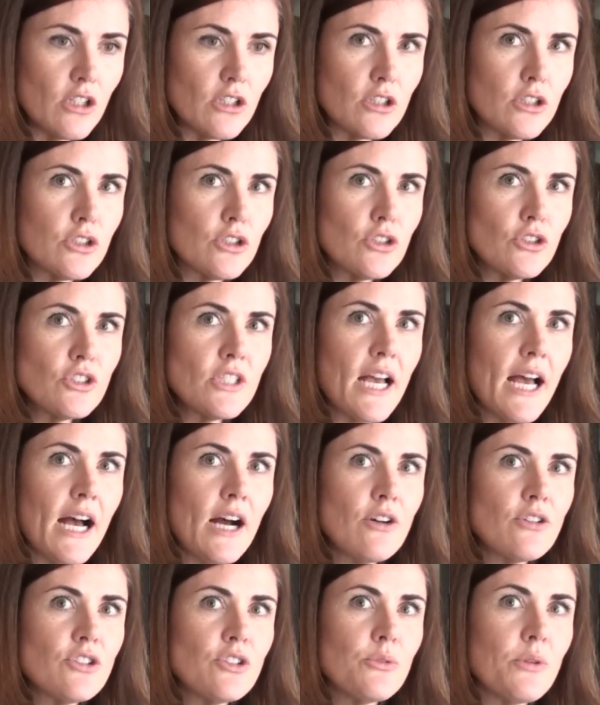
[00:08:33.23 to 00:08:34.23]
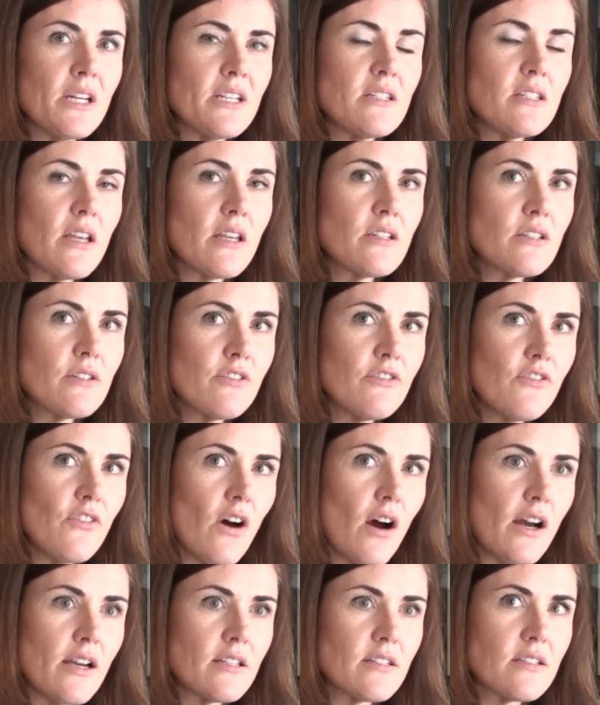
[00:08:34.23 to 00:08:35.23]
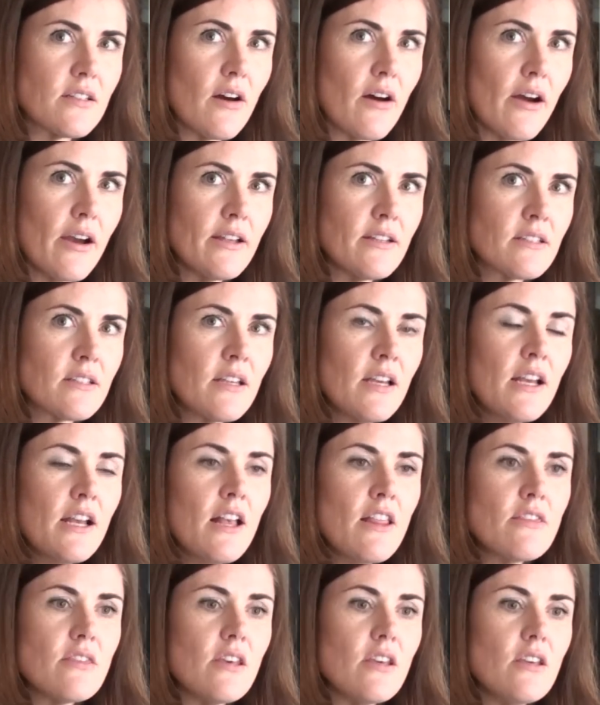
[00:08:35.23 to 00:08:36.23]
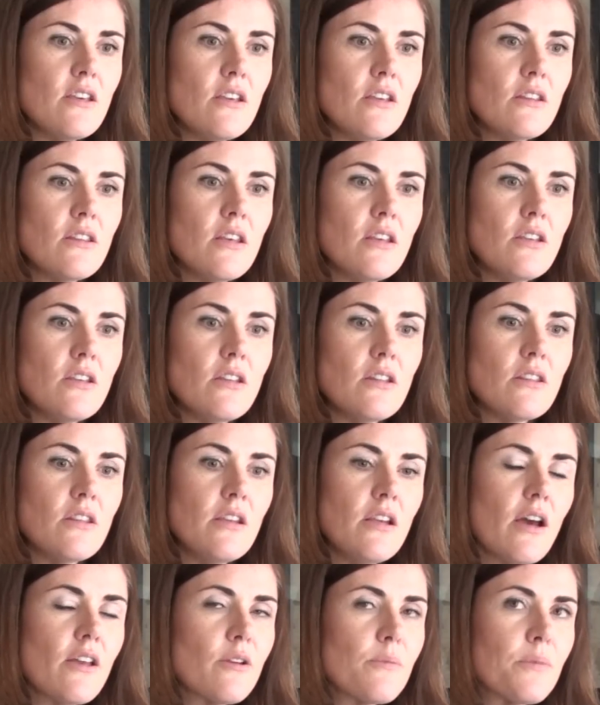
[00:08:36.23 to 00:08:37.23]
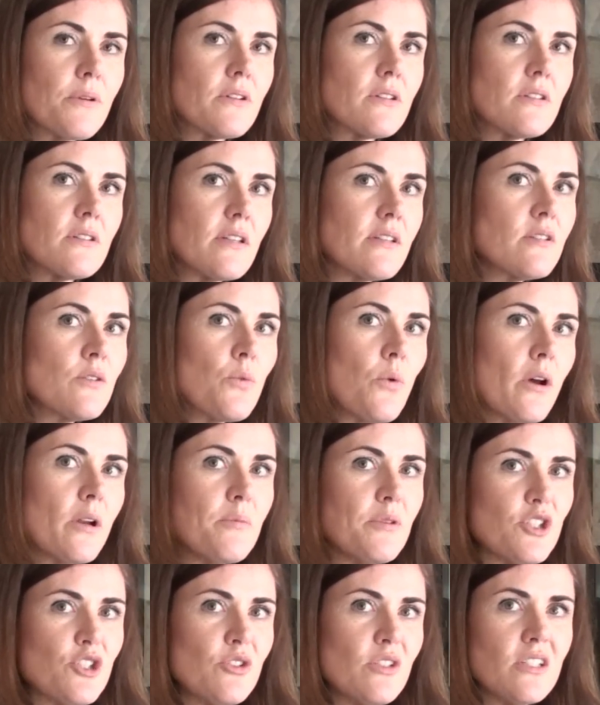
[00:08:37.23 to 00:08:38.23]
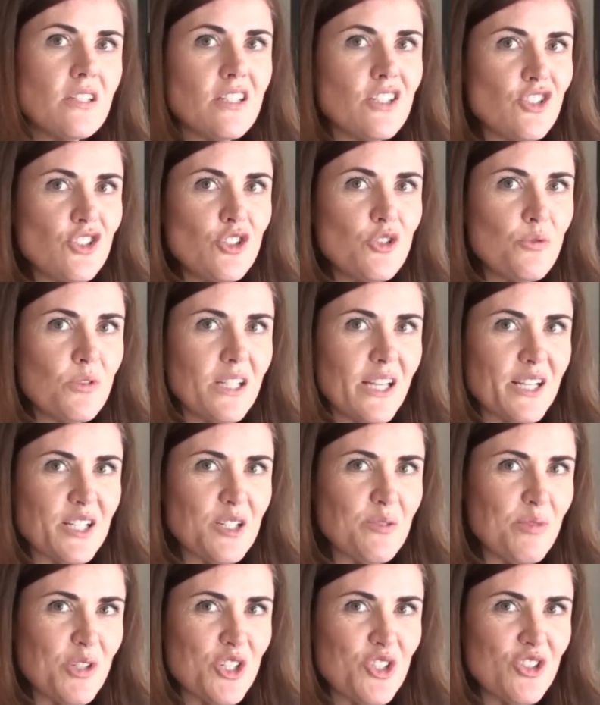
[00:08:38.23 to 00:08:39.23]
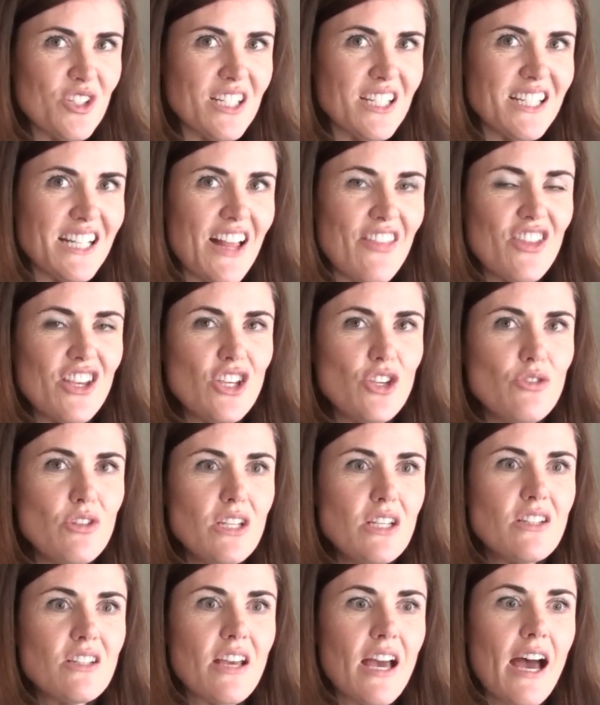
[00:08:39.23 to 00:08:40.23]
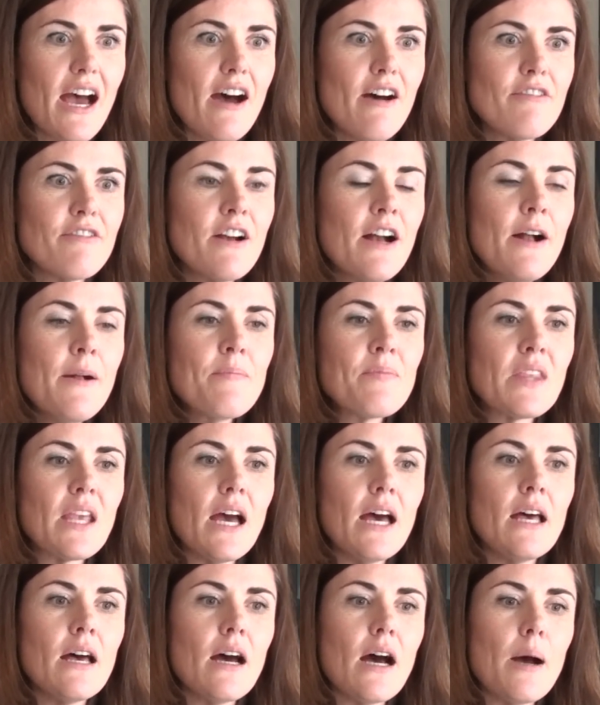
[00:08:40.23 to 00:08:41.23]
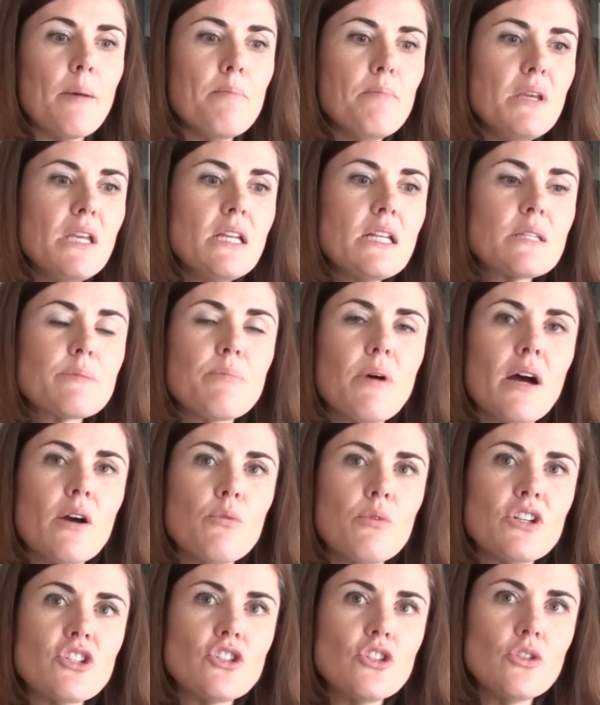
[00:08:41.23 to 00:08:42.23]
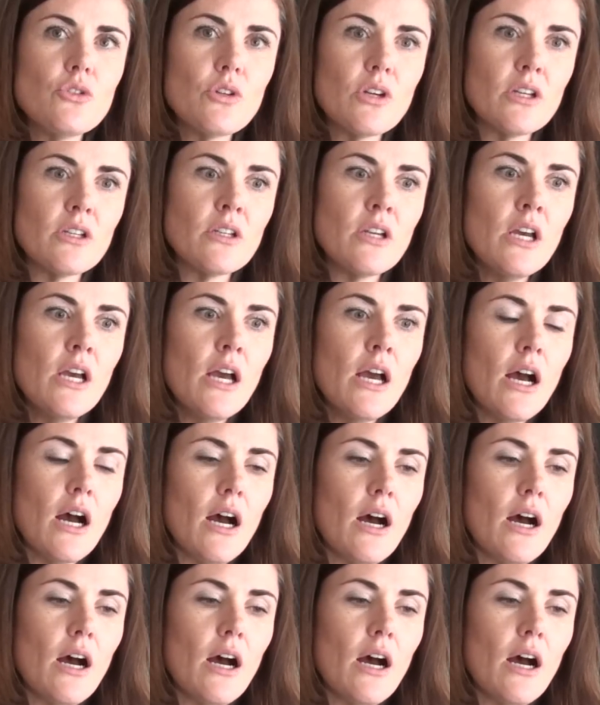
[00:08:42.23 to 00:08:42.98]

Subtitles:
Learn how to identify signs that the other person doesn't want to be treated as you would like to be treated, and that you need to have a means by which you can